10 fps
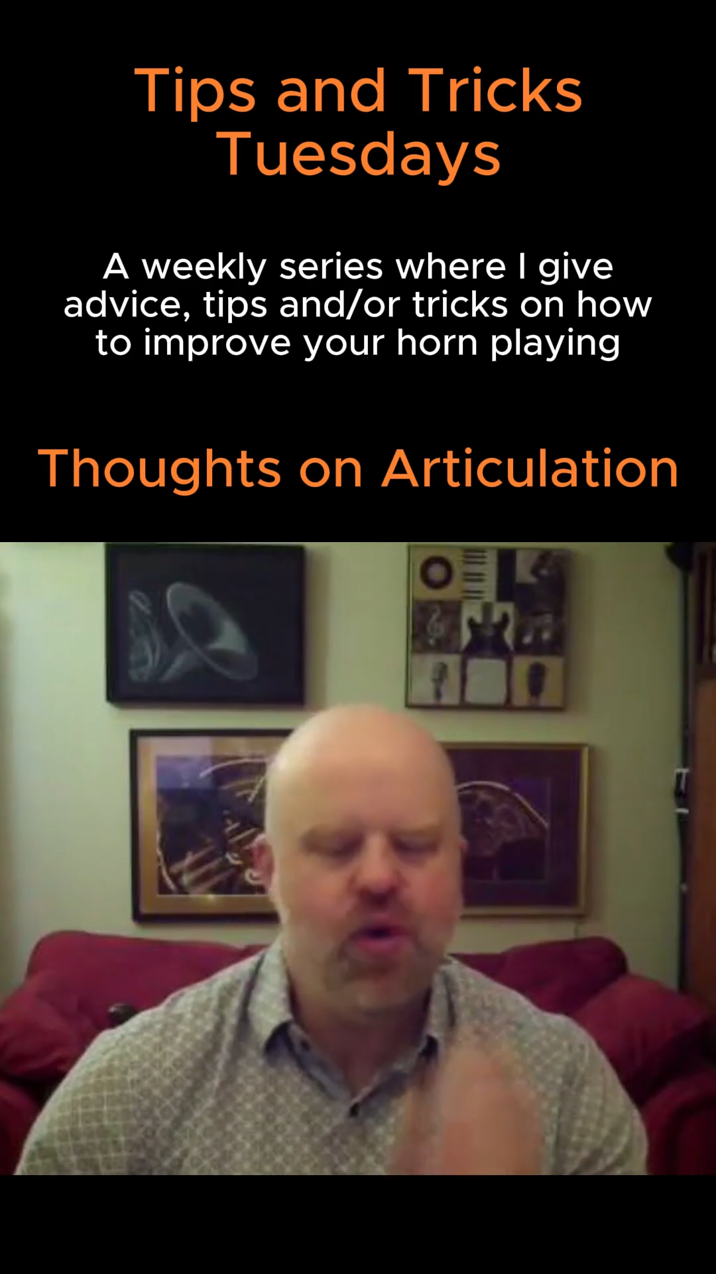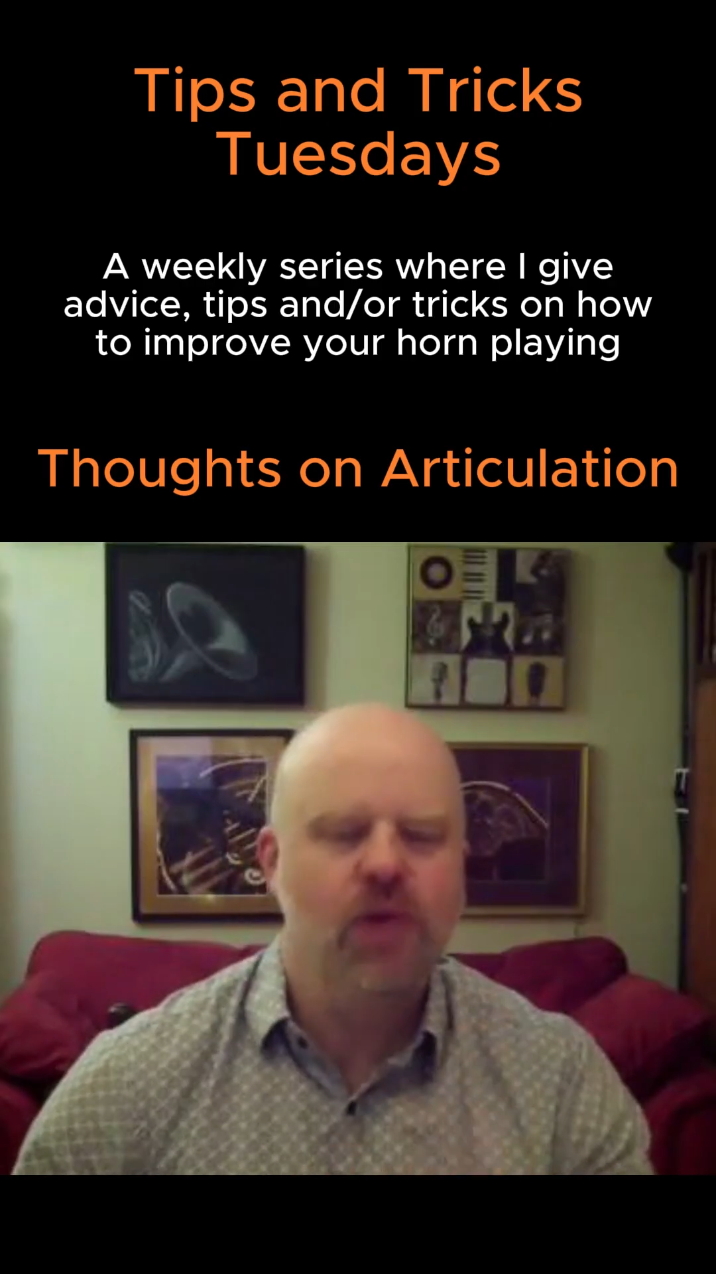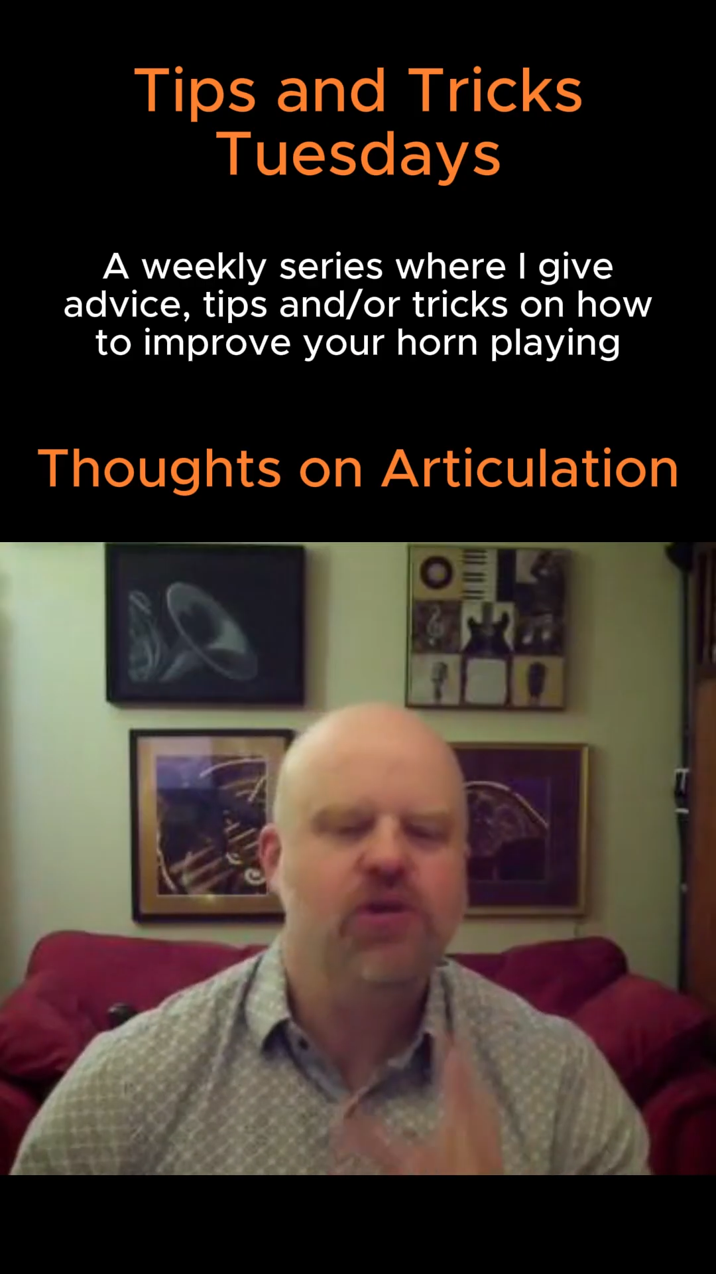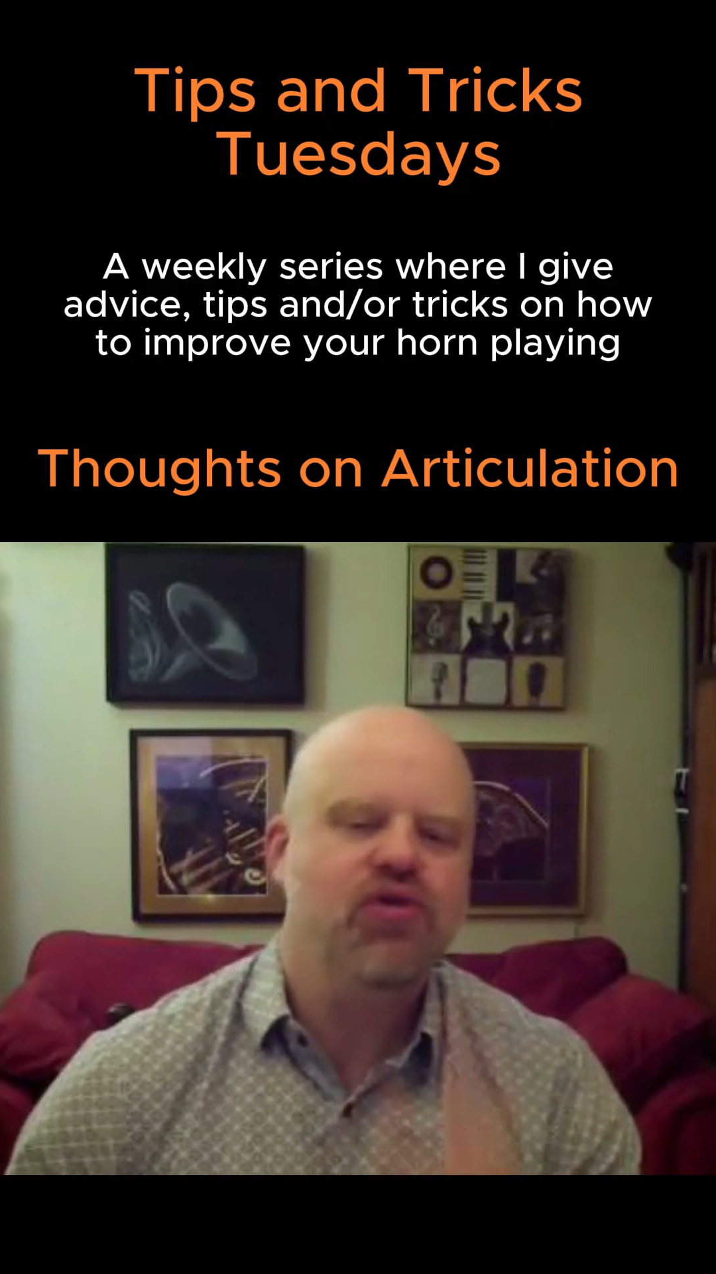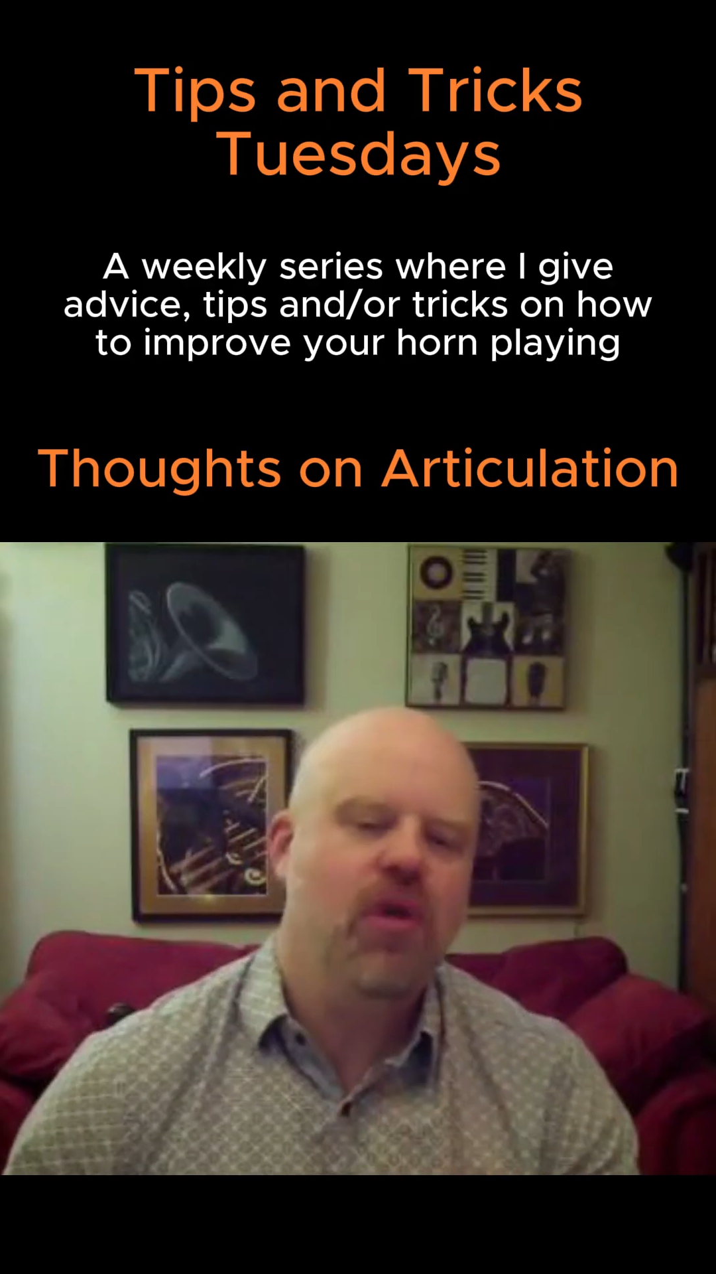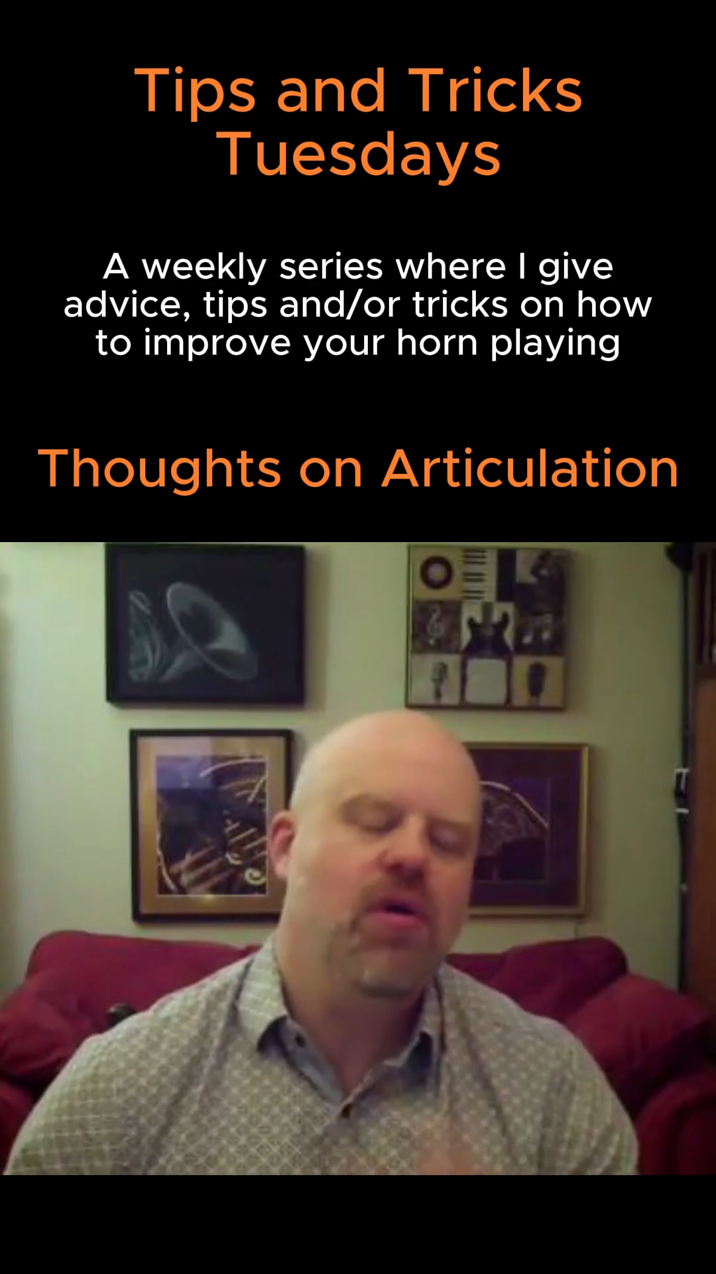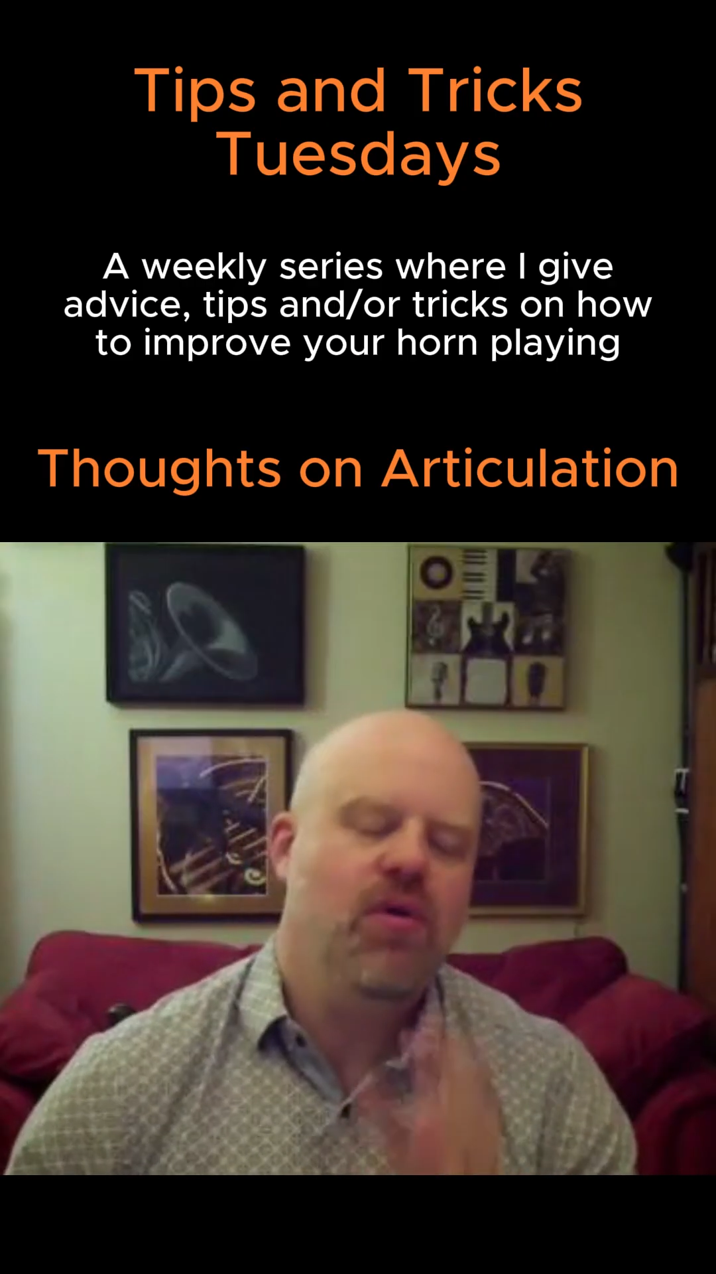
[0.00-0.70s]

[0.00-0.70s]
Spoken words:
are struggling